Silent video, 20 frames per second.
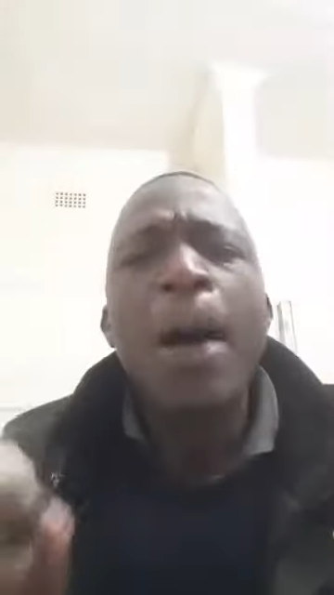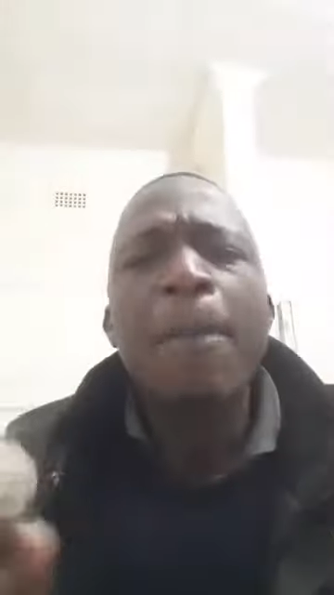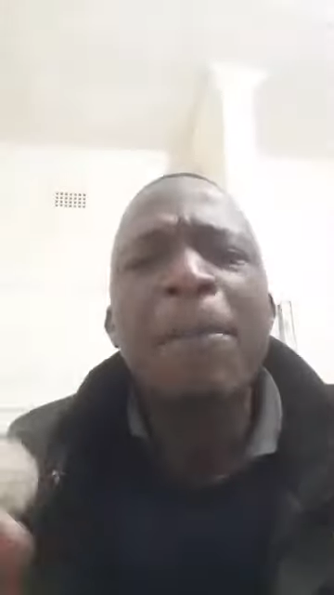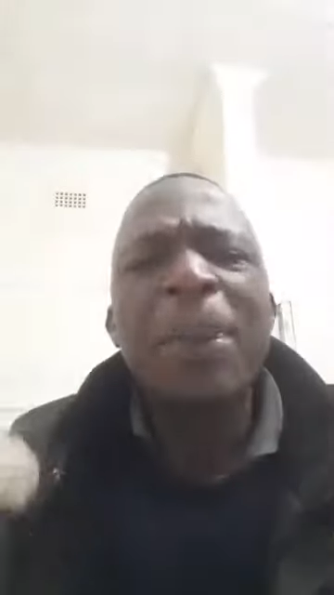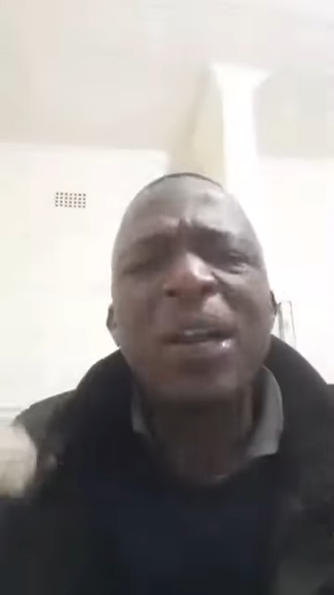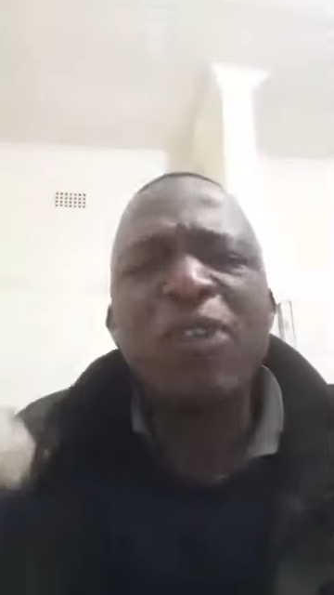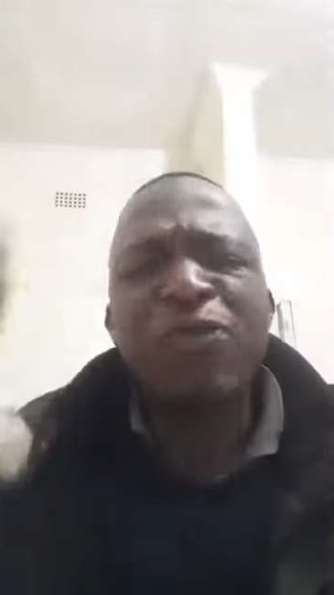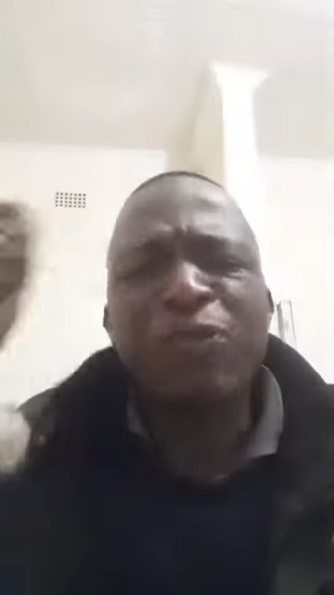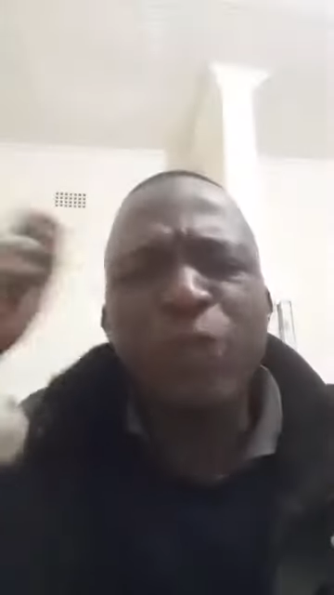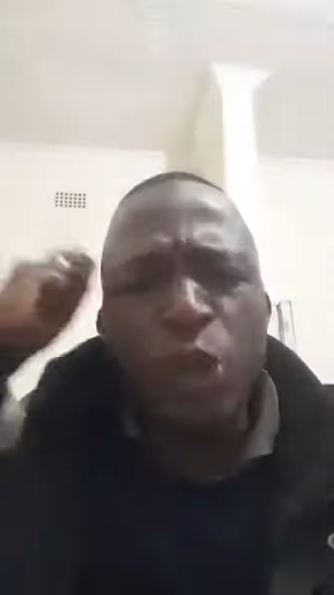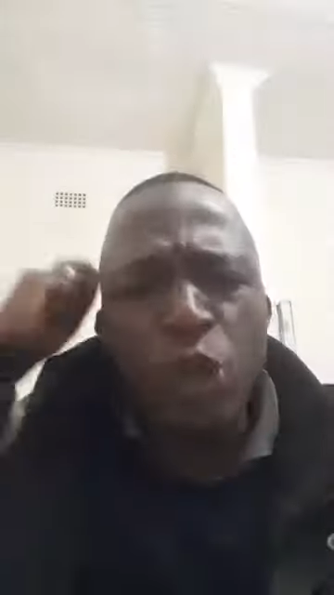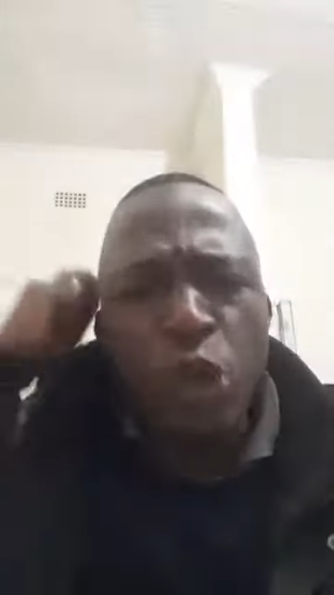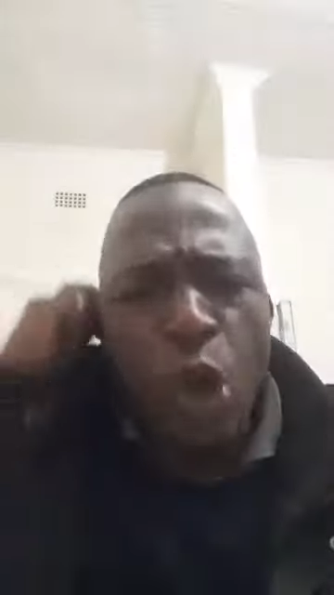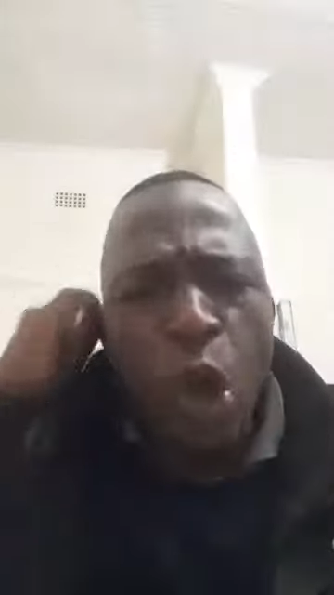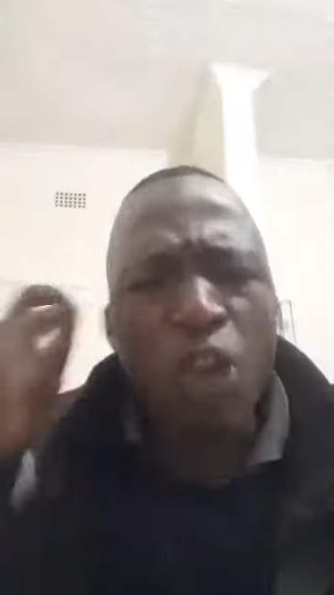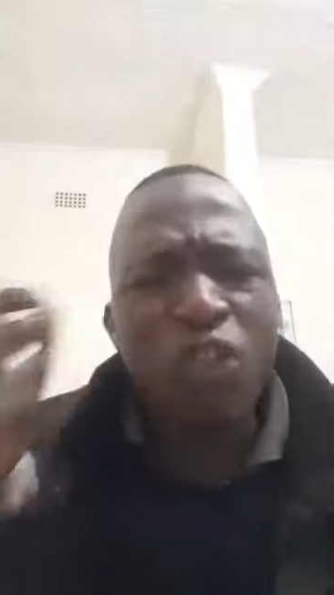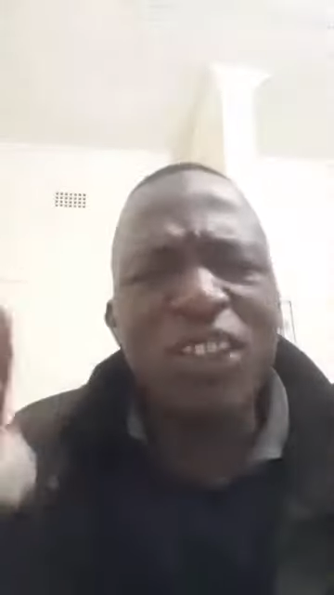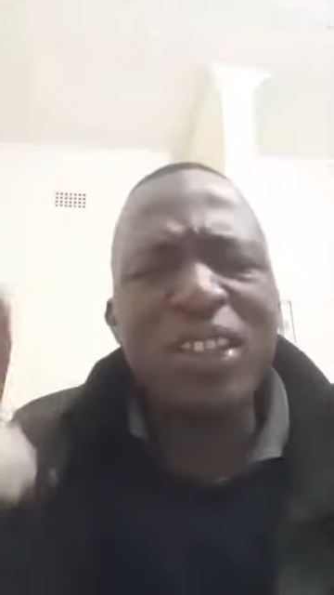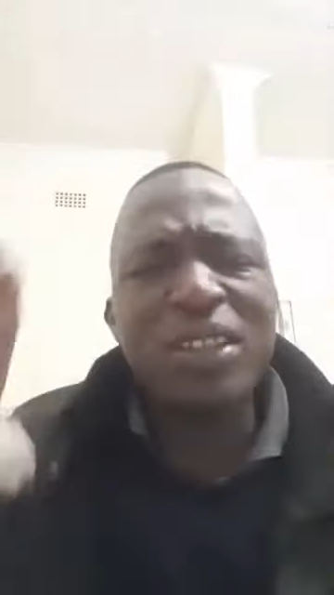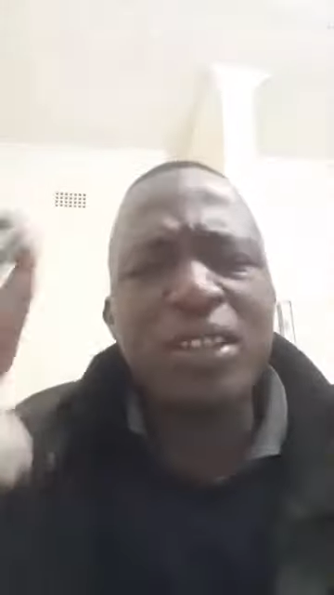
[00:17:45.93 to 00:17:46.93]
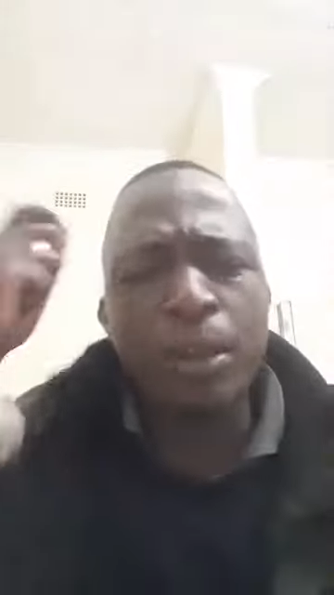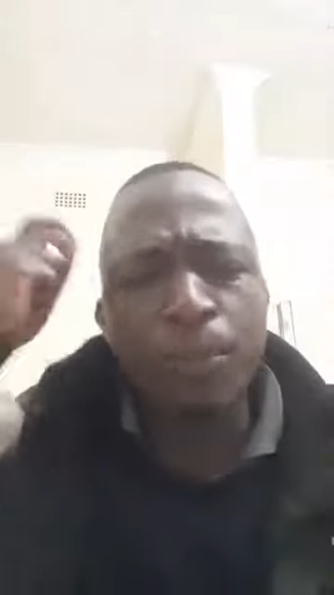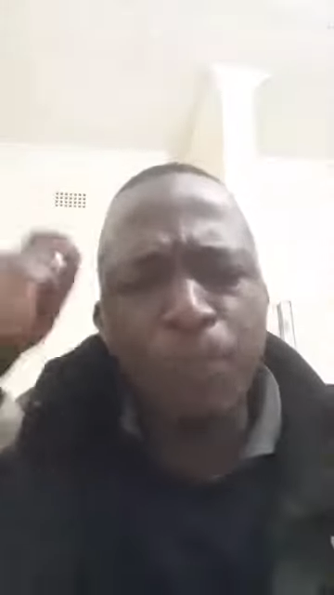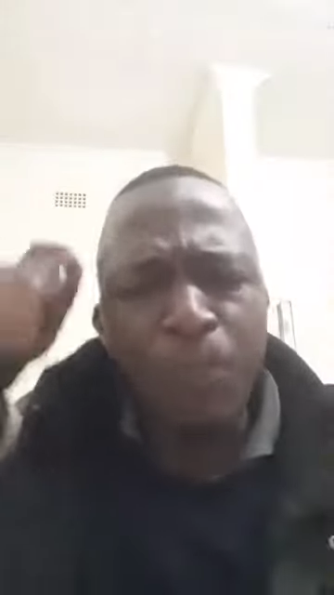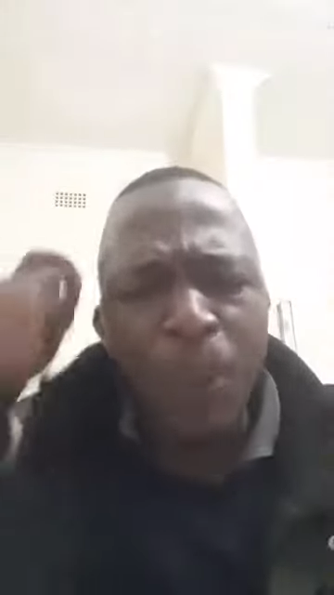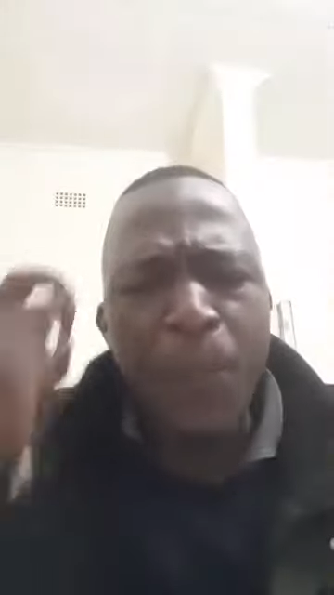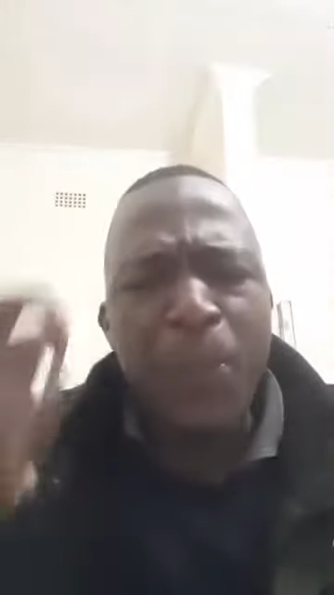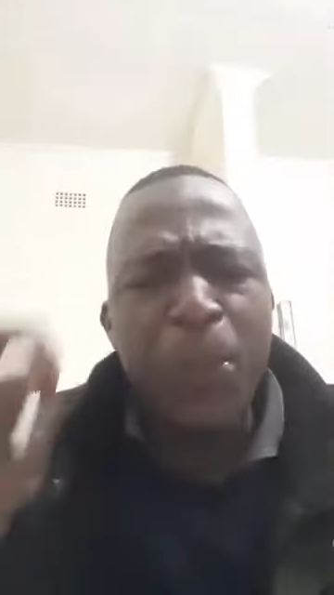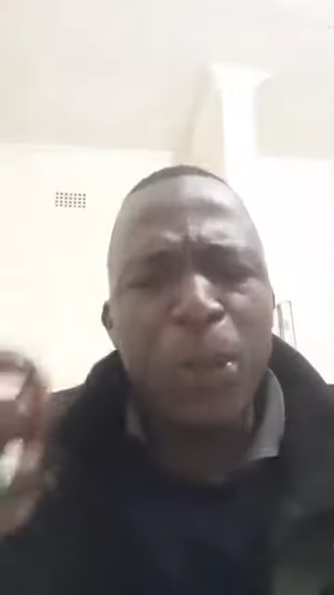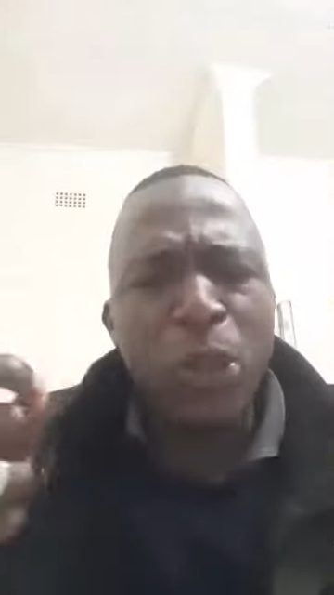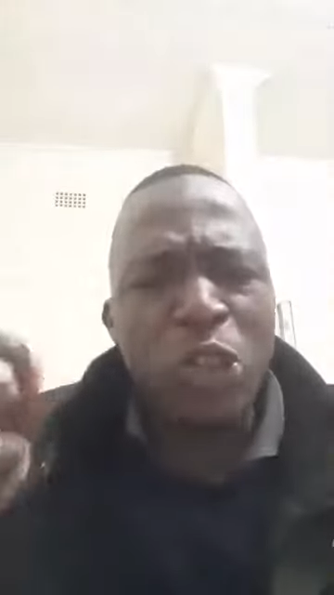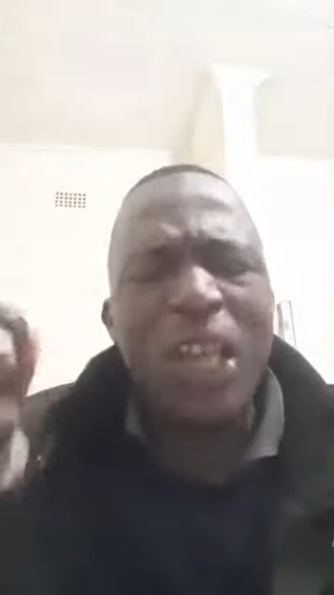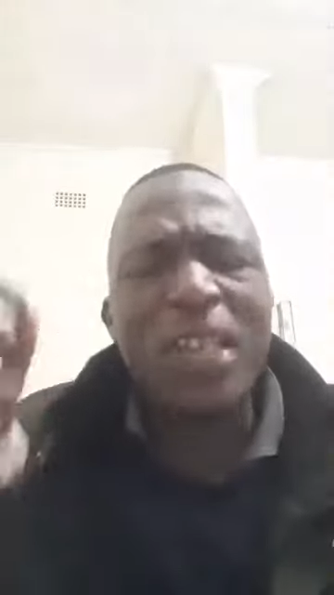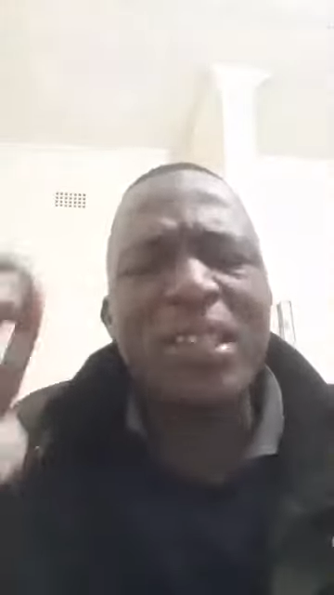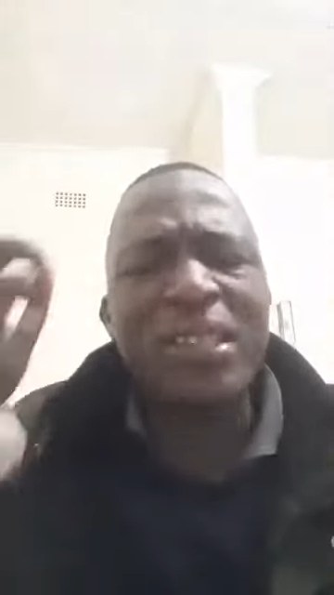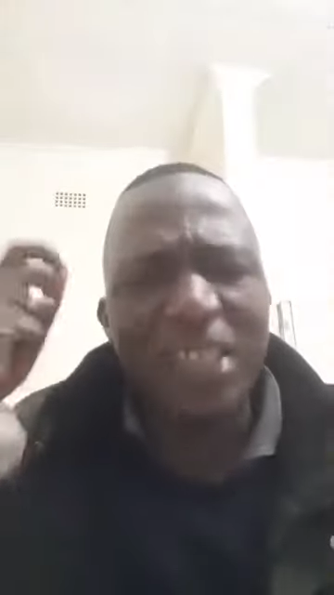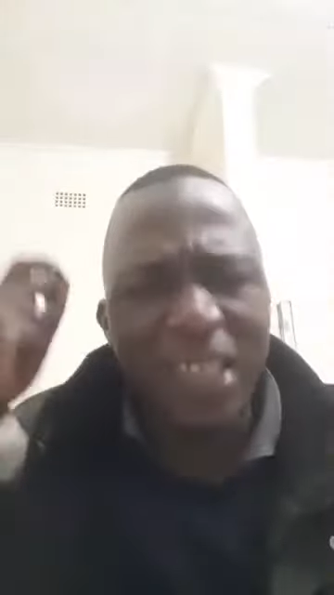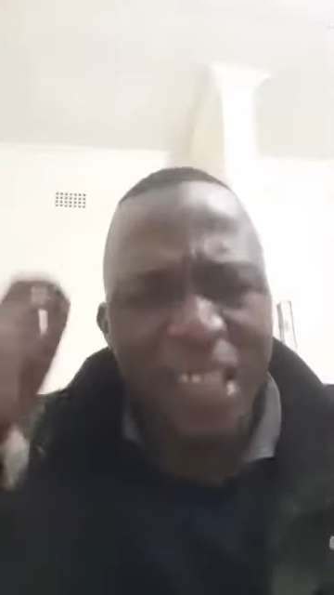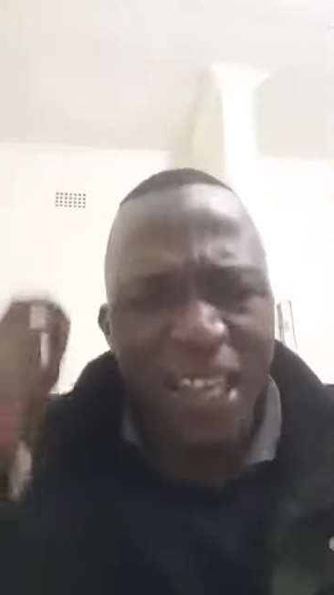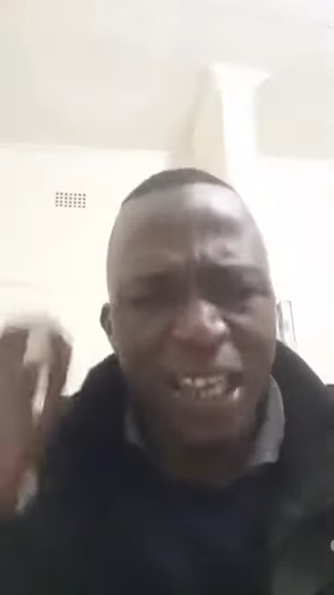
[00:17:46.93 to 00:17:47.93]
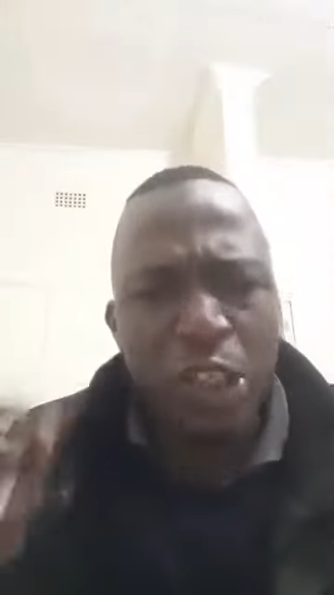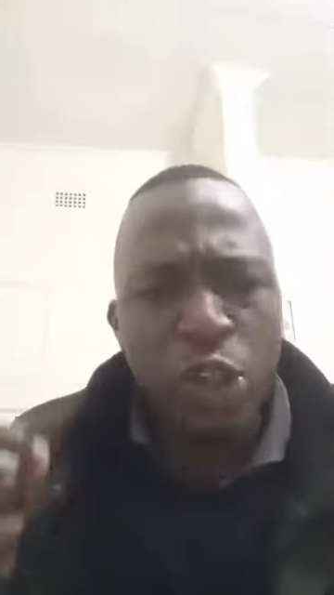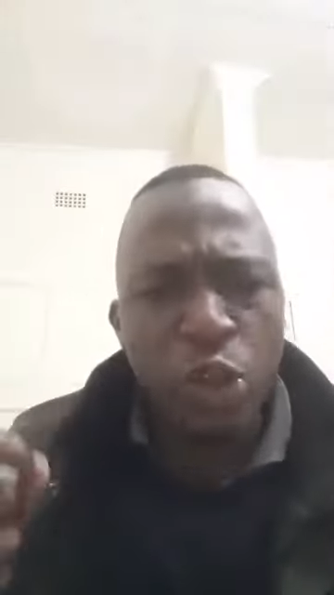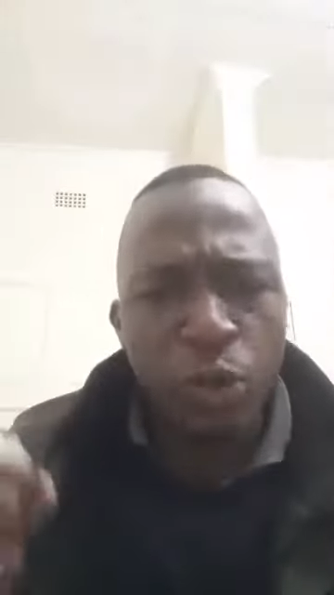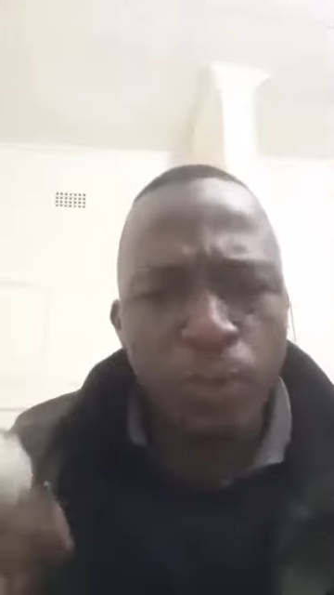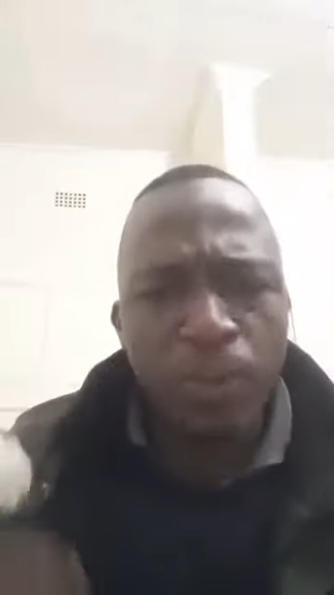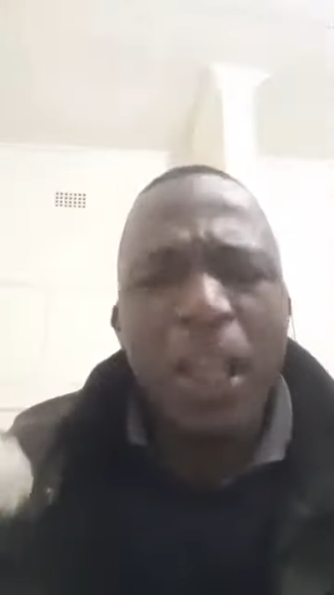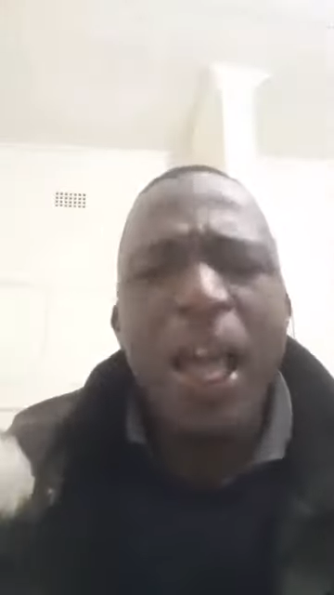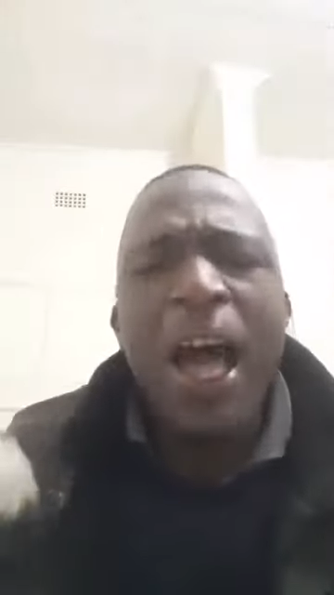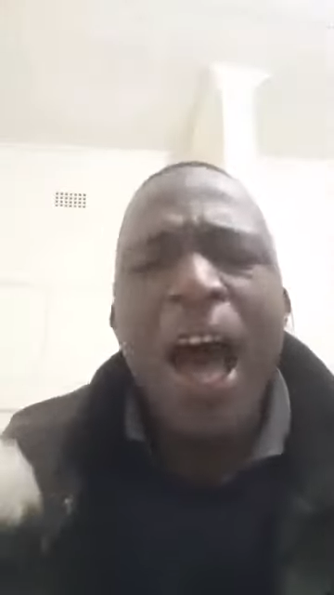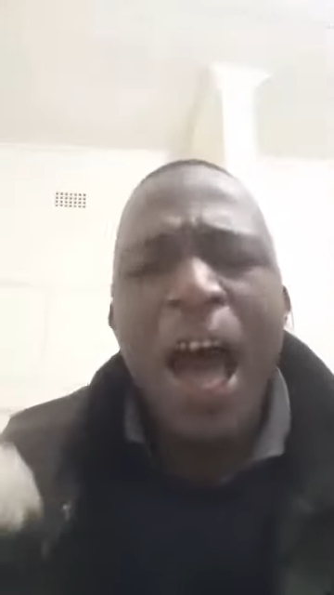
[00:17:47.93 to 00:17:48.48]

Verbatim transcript: but for no reason, people just hate you.